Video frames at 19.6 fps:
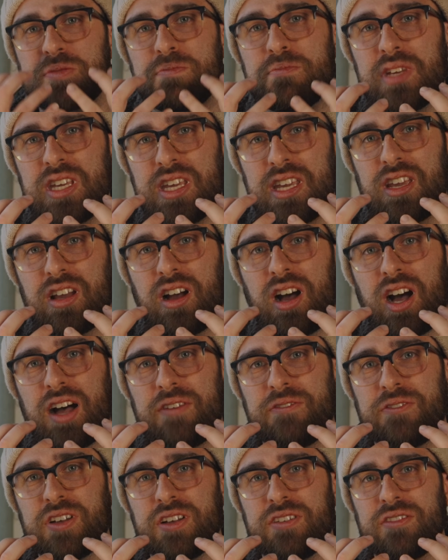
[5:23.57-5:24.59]
me
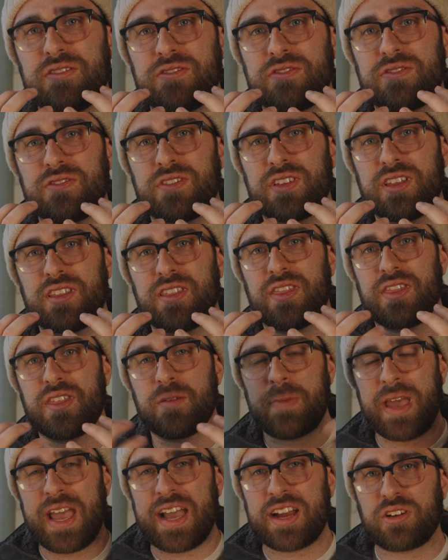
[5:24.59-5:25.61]
off of the
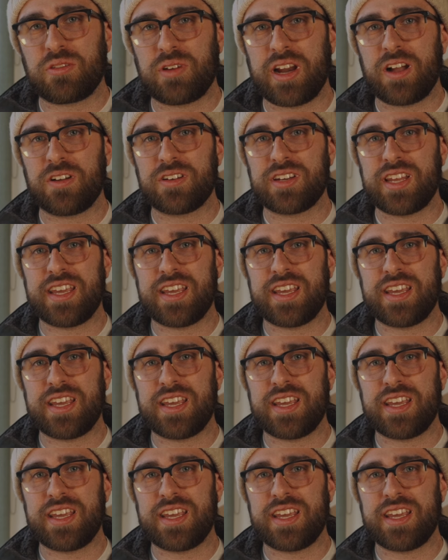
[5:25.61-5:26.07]
background,